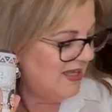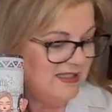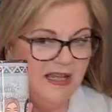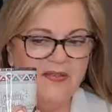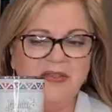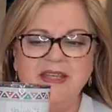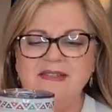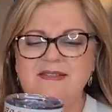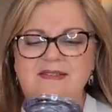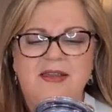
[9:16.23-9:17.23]
Now
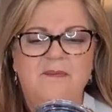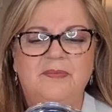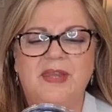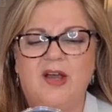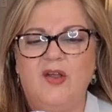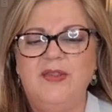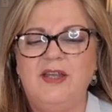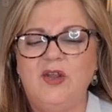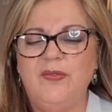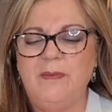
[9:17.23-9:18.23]
these, on,
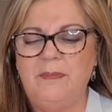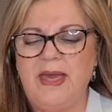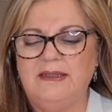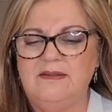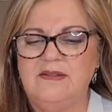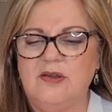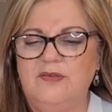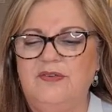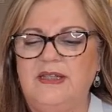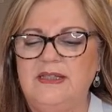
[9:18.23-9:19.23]
and on the back it's so
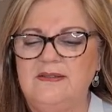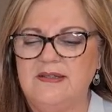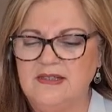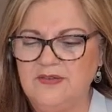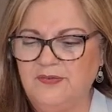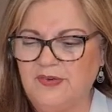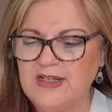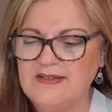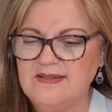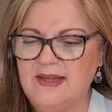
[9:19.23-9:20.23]
funny, it says
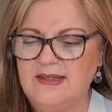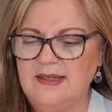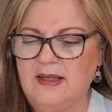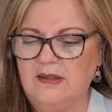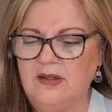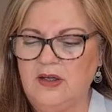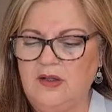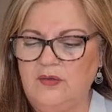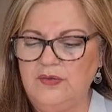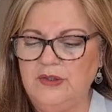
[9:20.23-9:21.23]
friends and
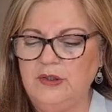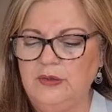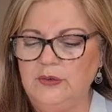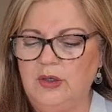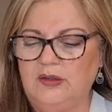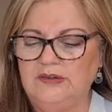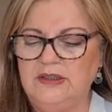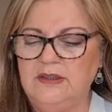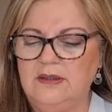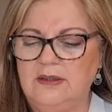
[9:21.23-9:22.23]
alcohol, the glue
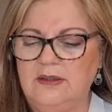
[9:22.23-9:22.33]
holding,